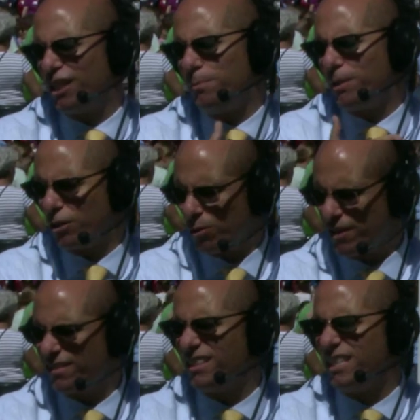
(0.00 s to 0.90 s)
keep
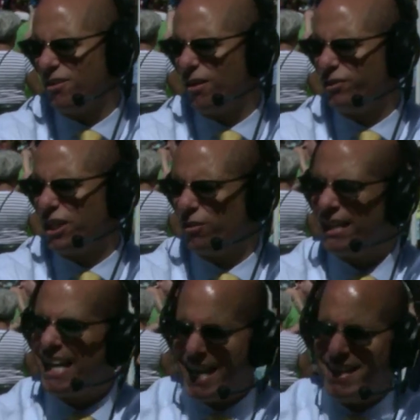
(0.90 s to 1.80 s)
increasing year after year,
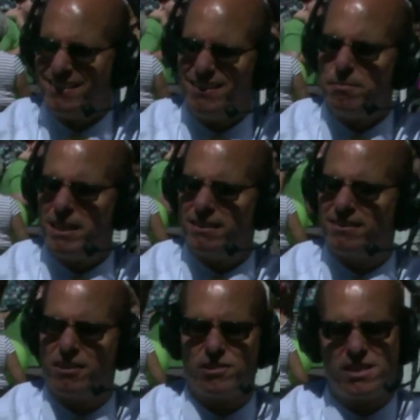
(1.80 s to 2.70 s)
and that's something that the
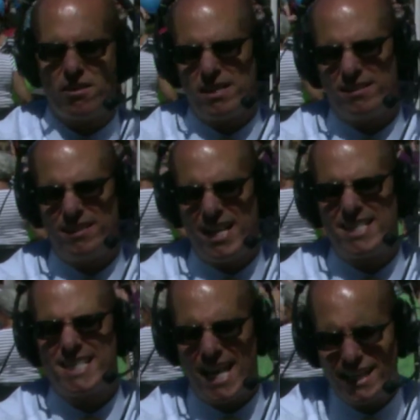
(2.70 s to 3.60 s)
Secretary of State
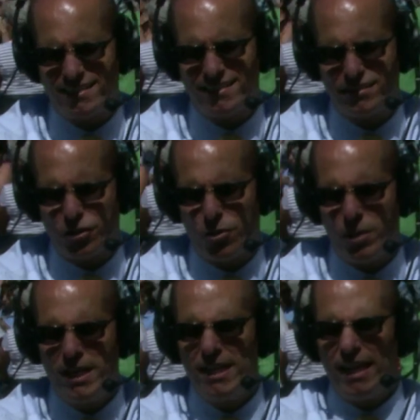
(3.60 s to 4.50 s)
sets. So,
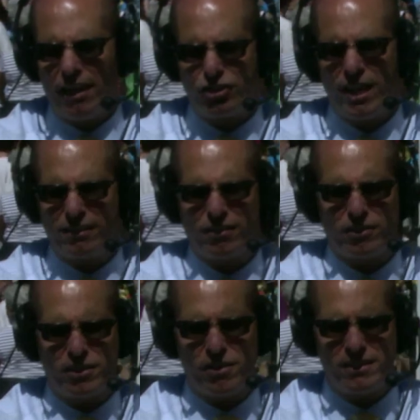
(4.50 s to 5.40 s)
as your next
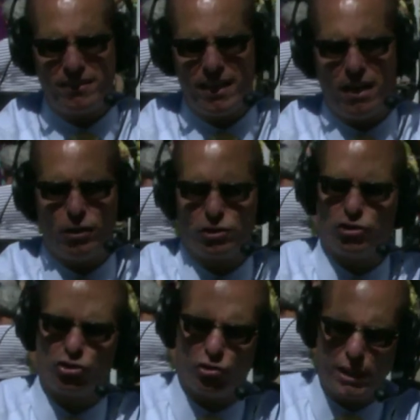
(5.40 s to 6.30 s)
Secretary of State, I'll look to
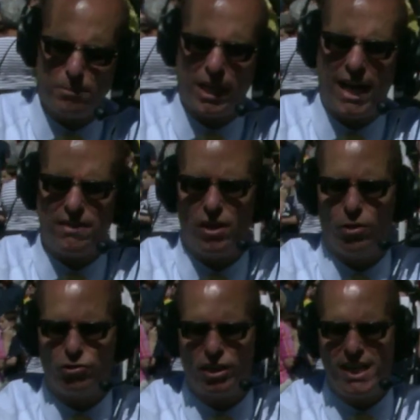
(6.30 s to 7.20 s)
streamline
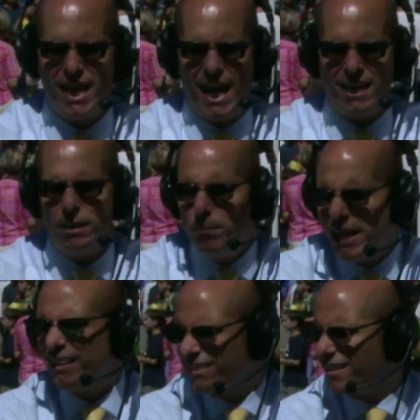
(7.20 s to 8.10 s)
those. And the
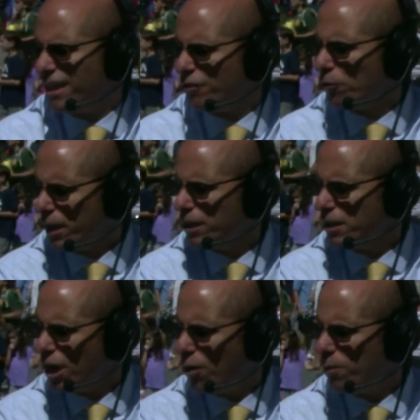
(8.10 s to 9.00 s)
biggest thing, really,
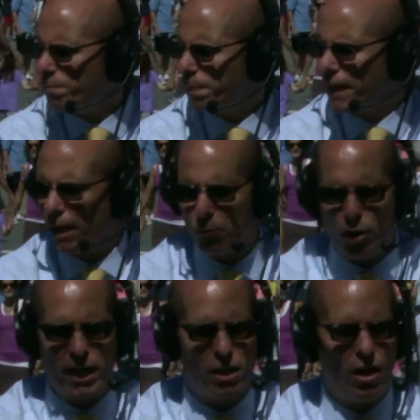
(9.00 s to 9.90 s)
though, that I'm
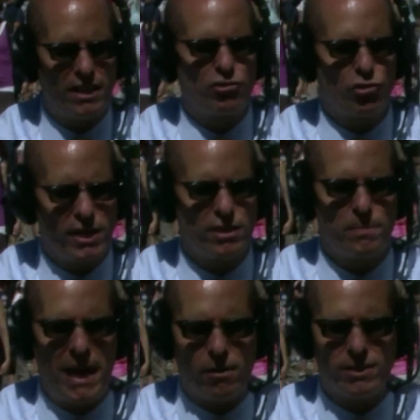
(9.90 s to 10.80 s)
running on is
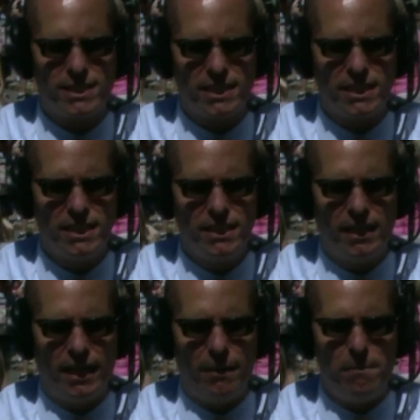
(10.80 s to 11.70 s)
transparency.
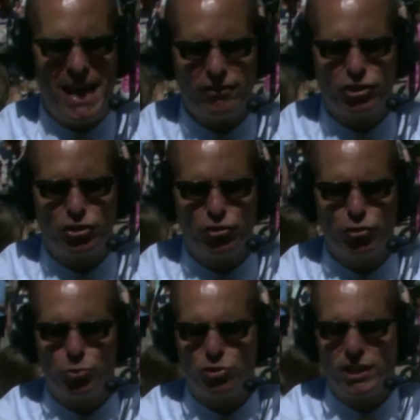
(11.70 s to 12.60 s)
Hmm. Uh,
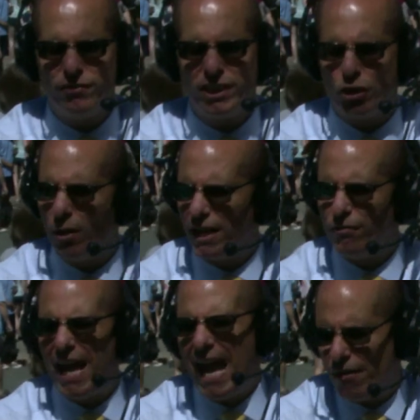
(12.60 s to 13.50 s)
Massachusetts was given the grade of
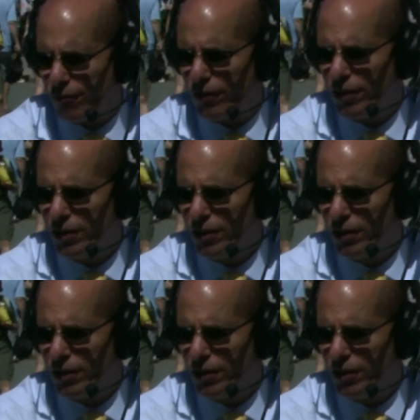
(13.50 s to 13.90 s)
F